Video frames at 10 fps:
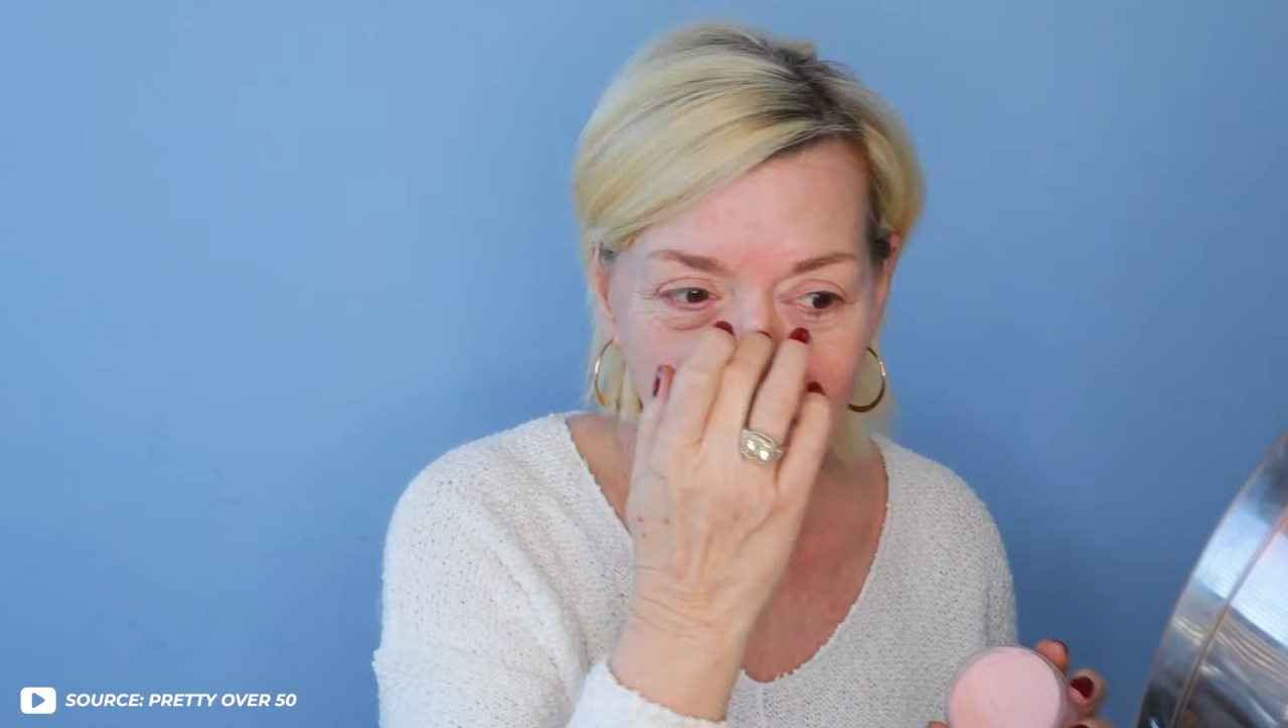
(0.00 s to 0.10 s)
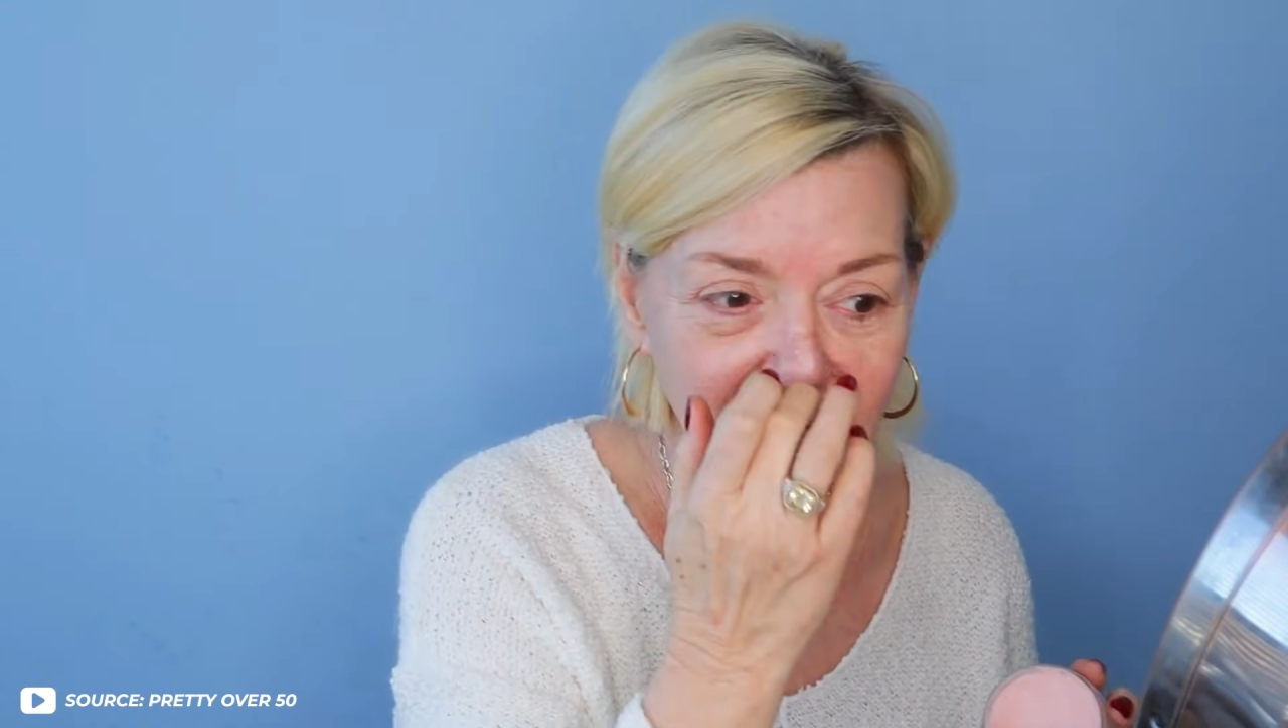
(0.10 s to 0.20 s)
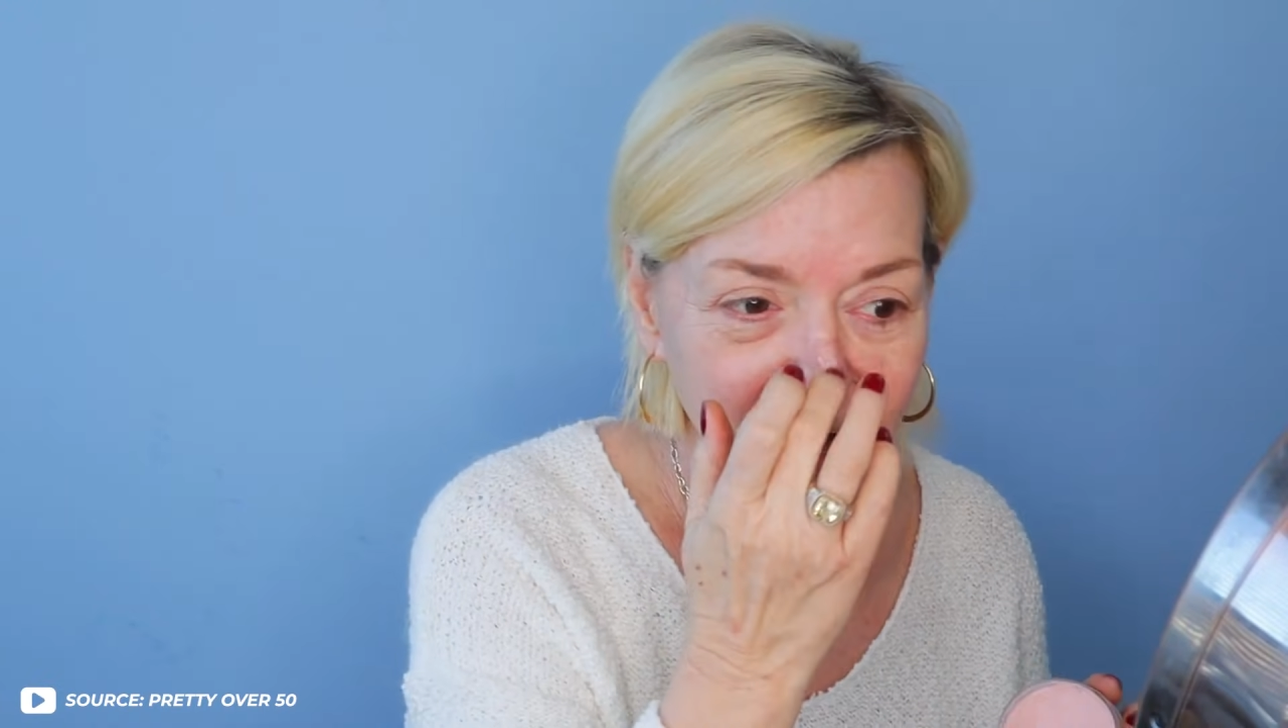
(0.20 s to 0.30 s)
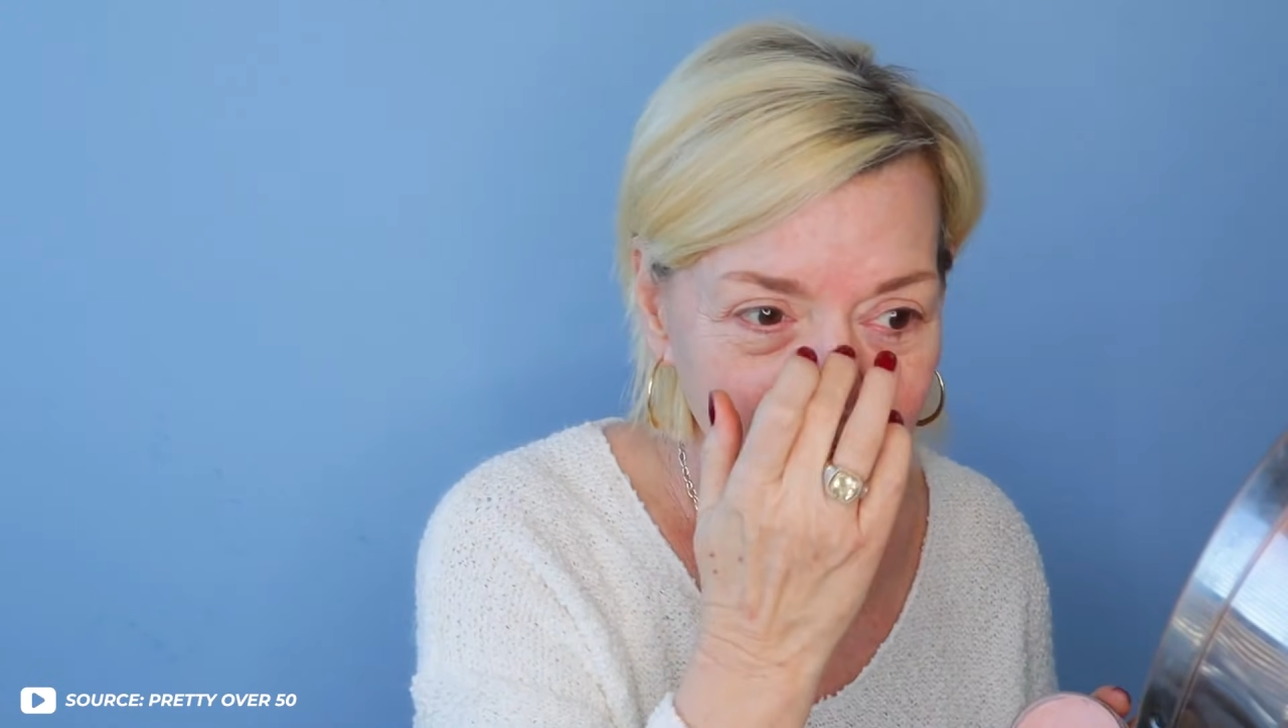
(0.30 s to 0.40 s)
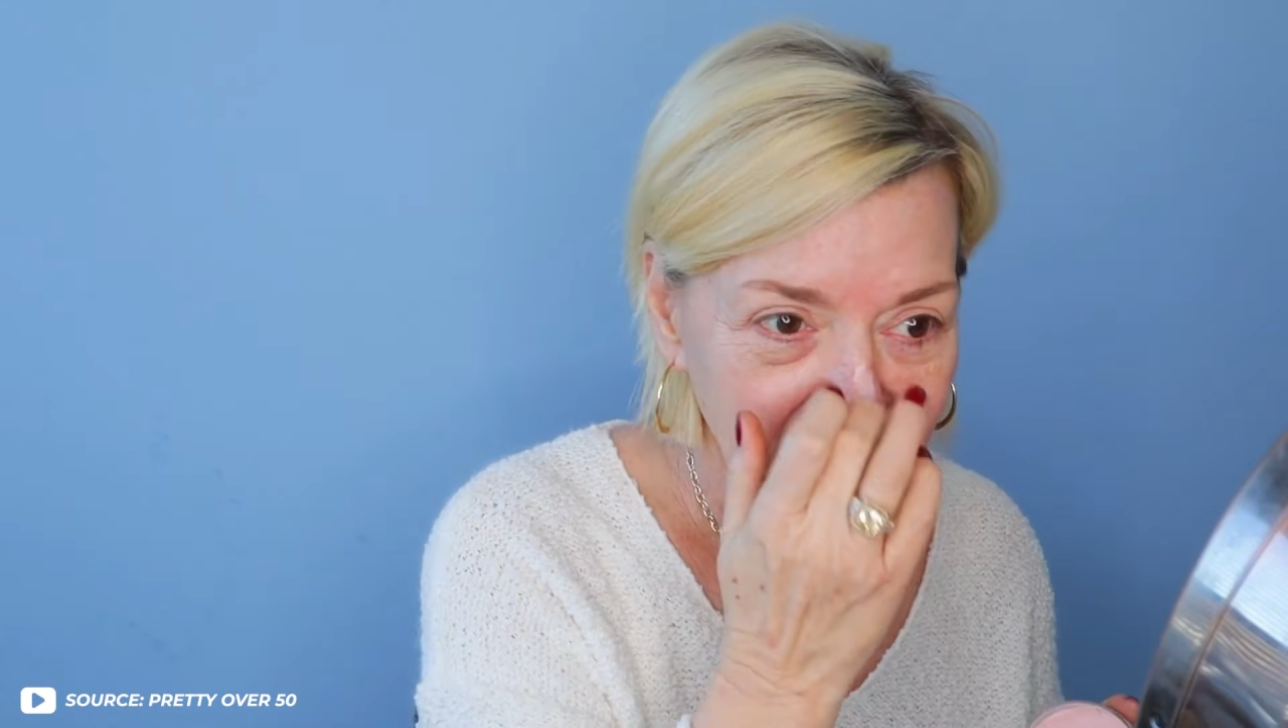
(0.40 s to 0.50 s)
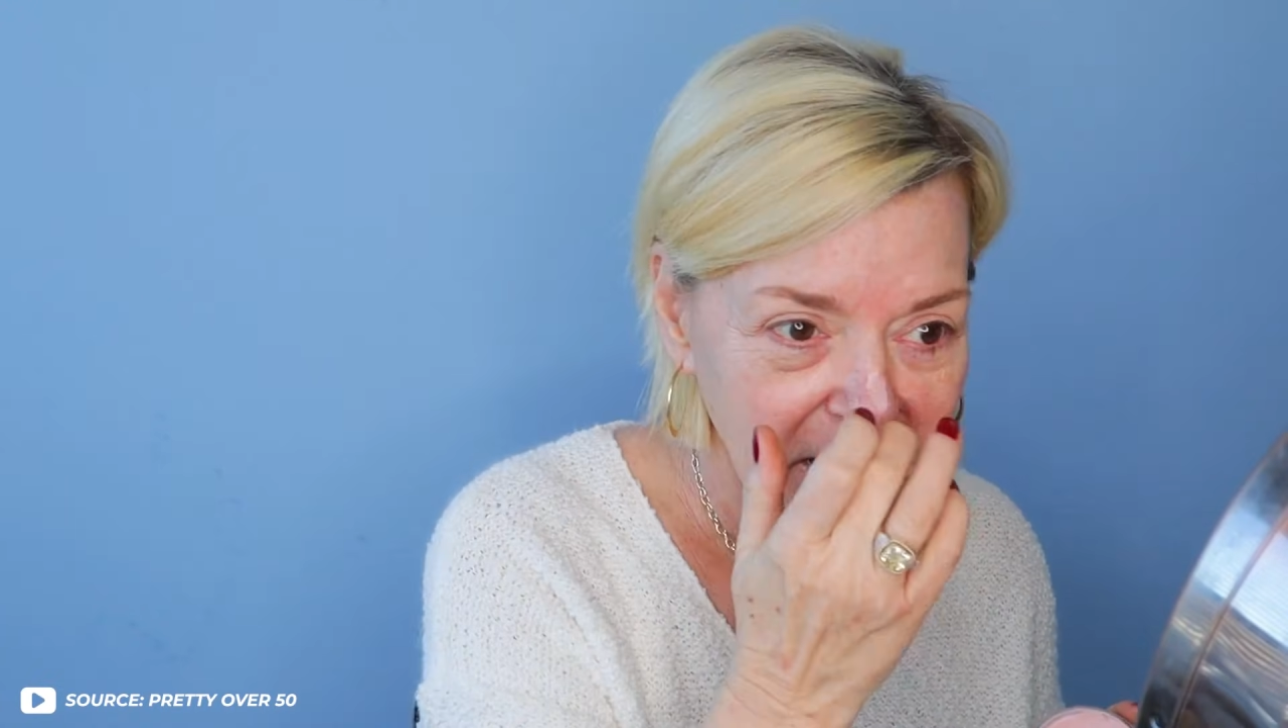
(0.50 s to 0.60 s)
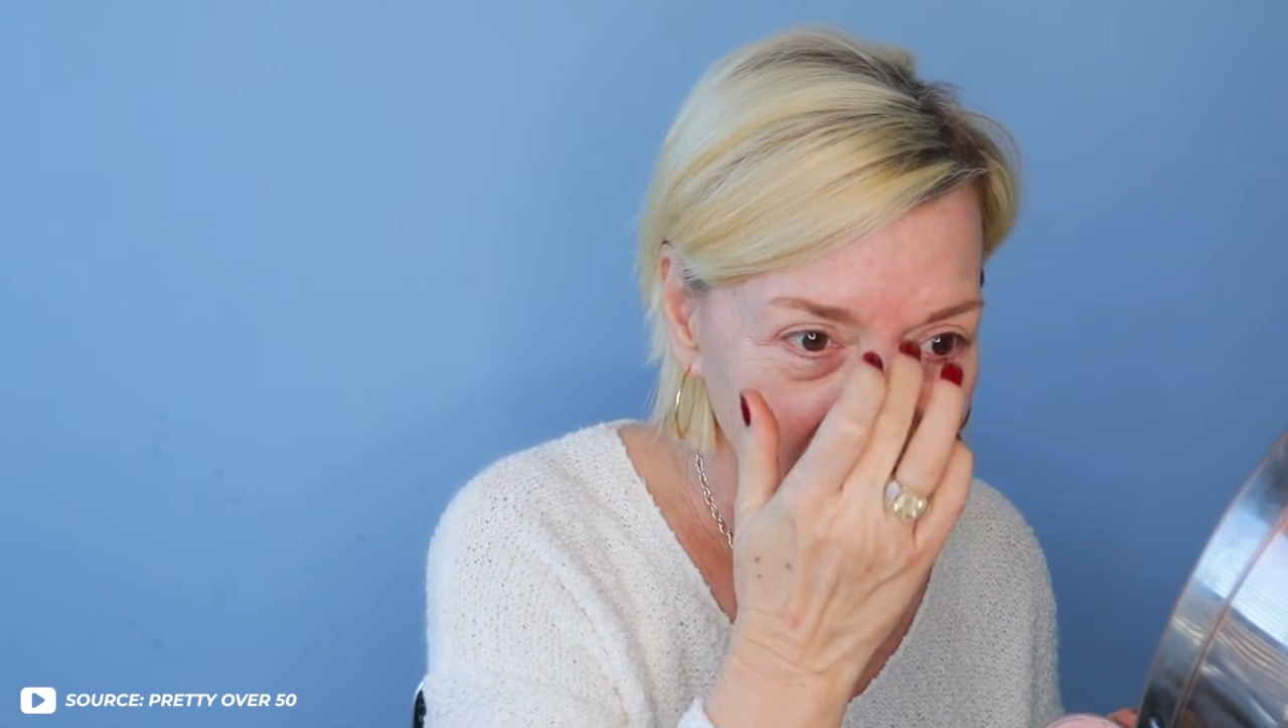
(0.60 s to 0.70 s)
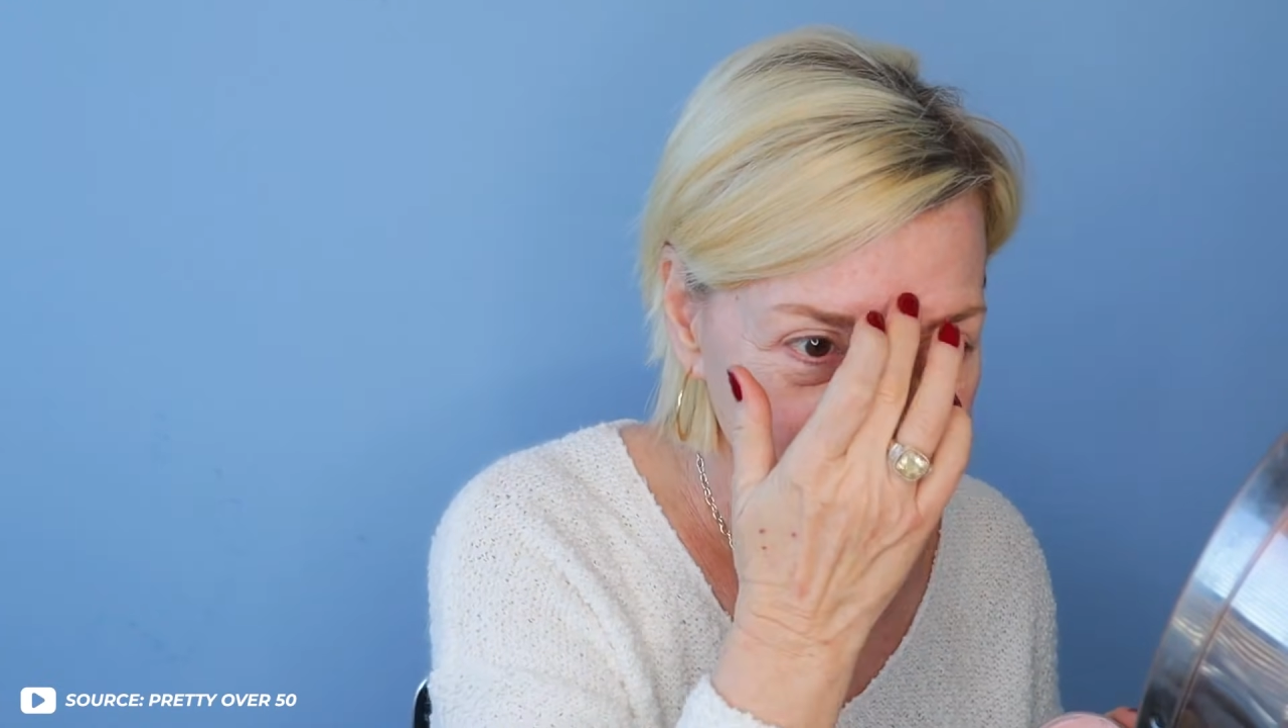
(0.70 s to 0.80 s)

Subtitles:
often gets